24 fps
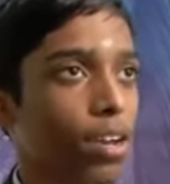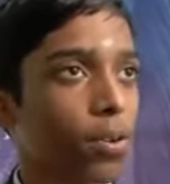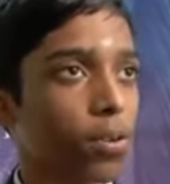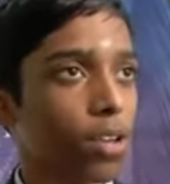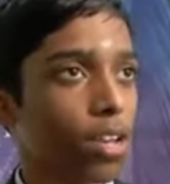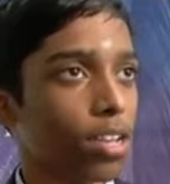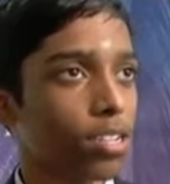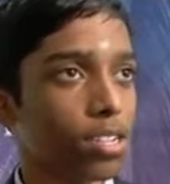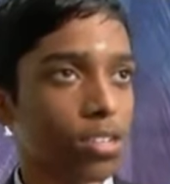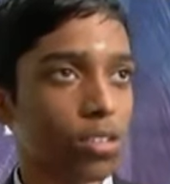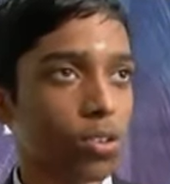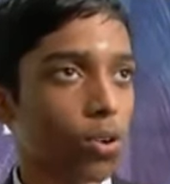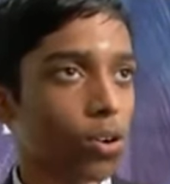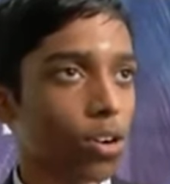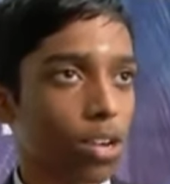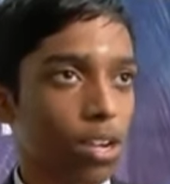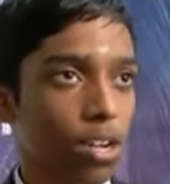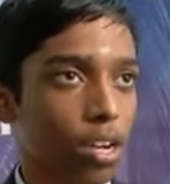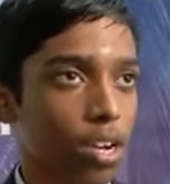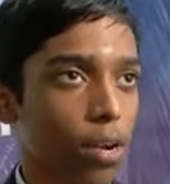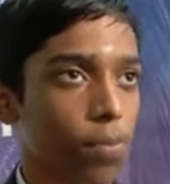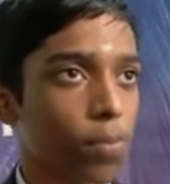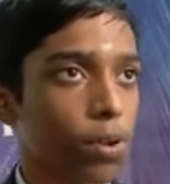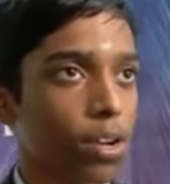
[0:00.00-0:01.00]
I, just got
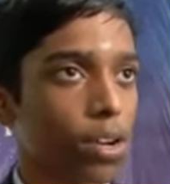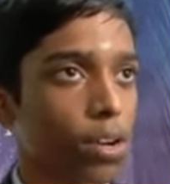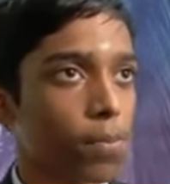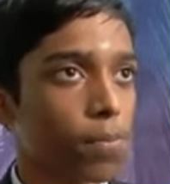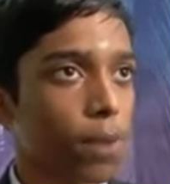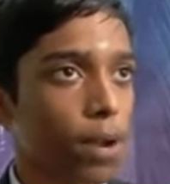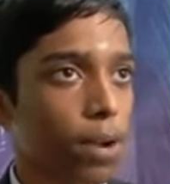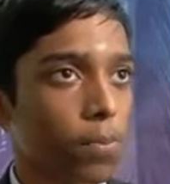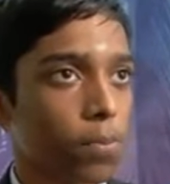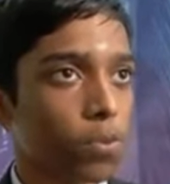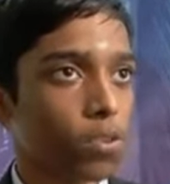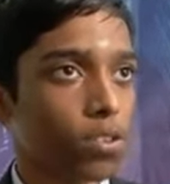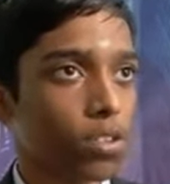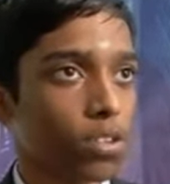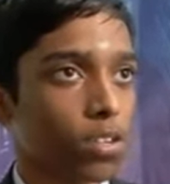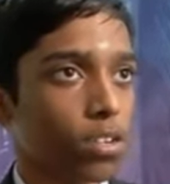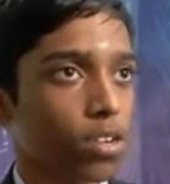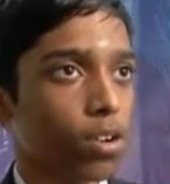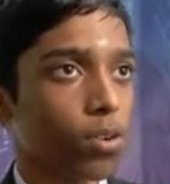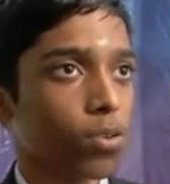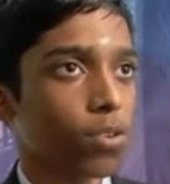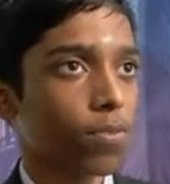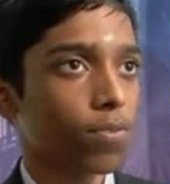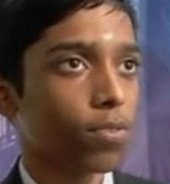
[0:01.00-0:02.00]
a completely bad
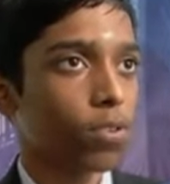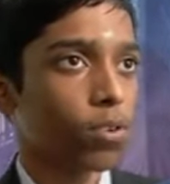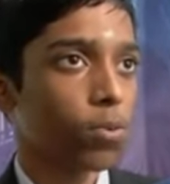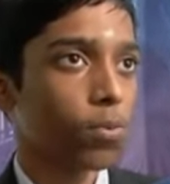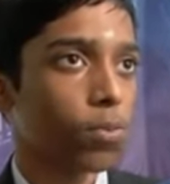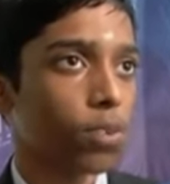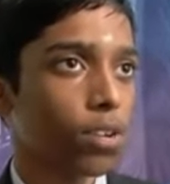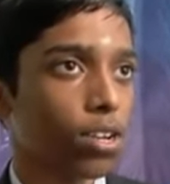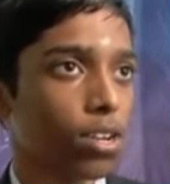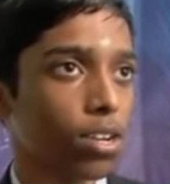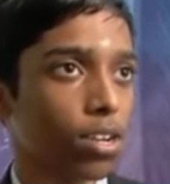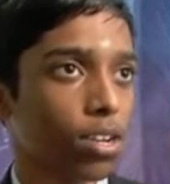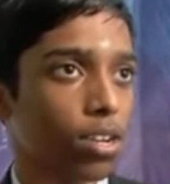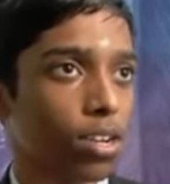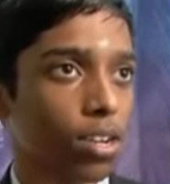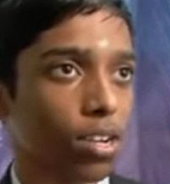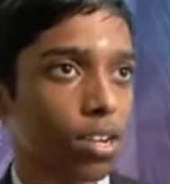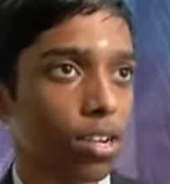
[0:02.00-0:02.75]
position out of the opening.